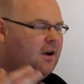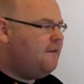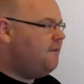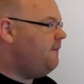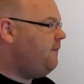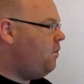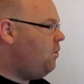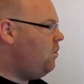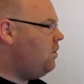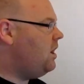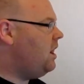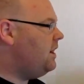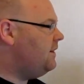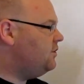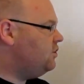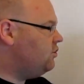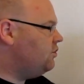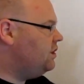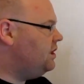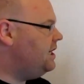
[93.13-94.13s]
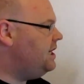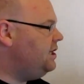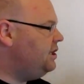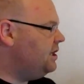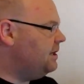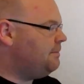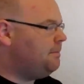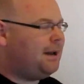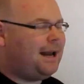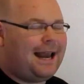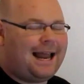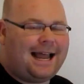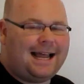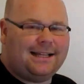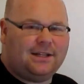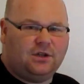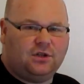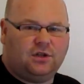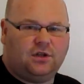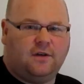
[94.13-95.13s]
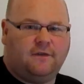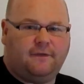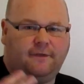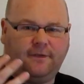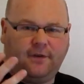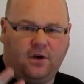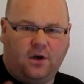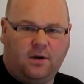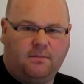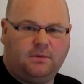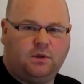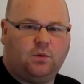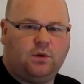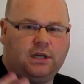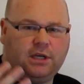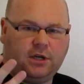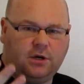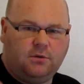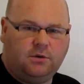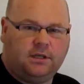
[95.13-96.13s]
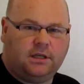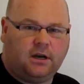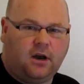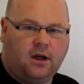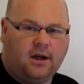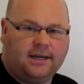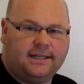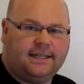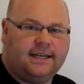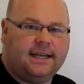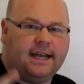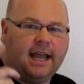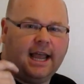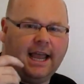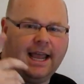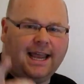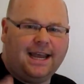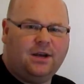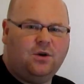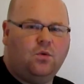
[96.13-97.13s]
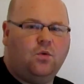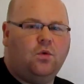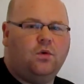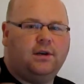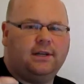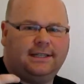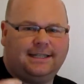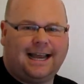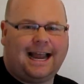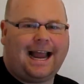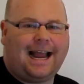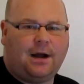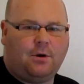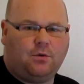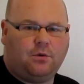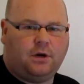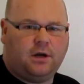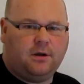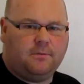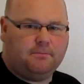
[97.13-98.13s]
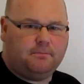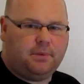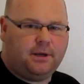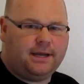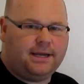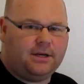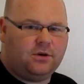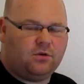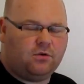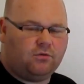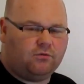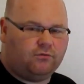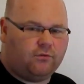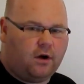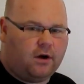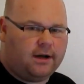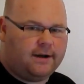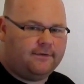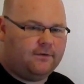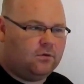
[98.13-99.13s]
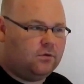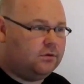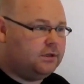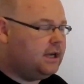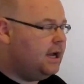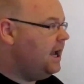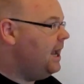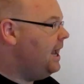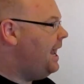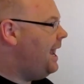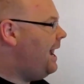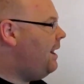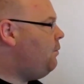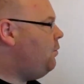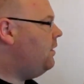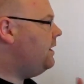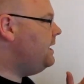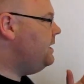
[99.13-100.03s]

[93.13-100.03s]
4 kind of strategic plans that firms were utilizing in order to outcompete rivals. And what